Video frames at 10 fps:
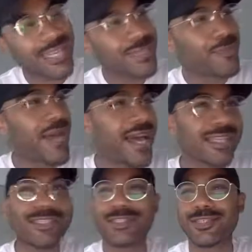It
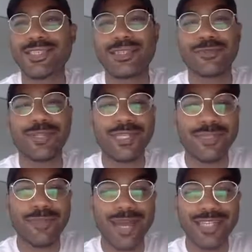depends. It really
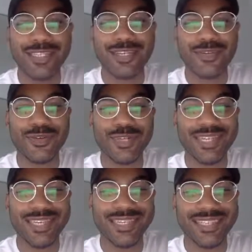depends on who it
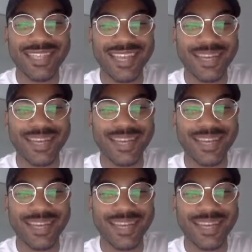is.